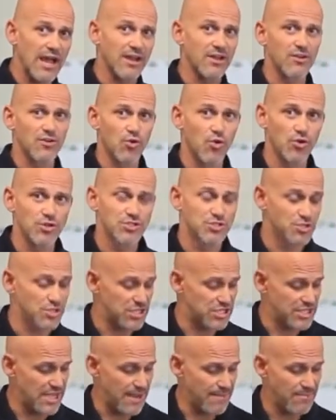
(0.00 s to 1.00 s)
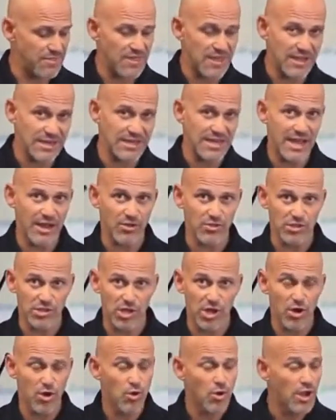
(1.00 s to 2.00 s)
I could, of course, do the same thing down
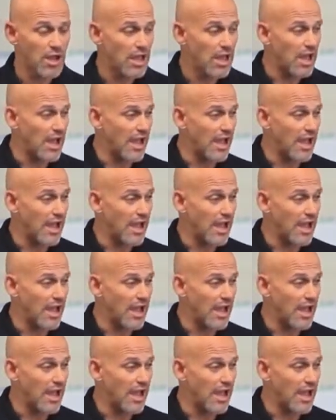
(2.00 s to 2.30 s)
low.